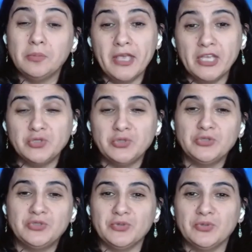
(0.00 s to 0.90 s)
make
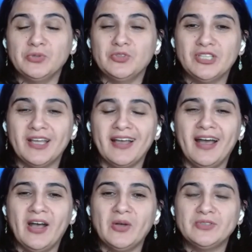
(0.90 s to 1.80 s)
sure to check
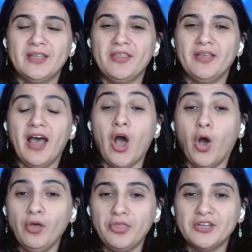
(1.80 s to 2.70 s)
out the
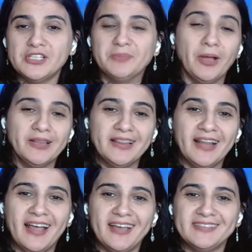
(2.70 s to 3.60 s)
Author
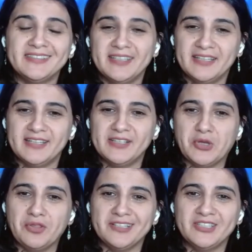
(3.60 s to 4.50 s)
Spotlight series
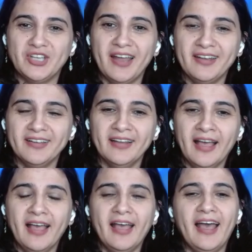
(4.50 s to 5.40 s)
on this channel.
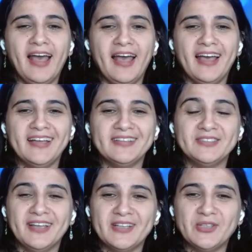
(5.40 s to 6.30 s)

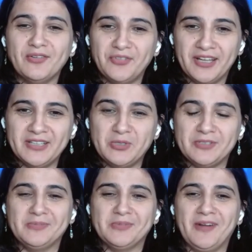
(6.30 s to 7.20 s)
And don't forget to
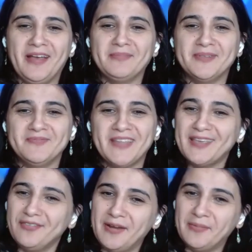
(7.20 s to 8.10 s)
subscribe.
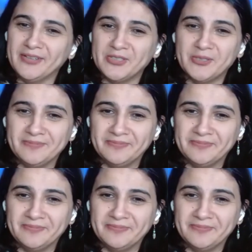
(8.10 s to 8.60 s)
Thank you very much.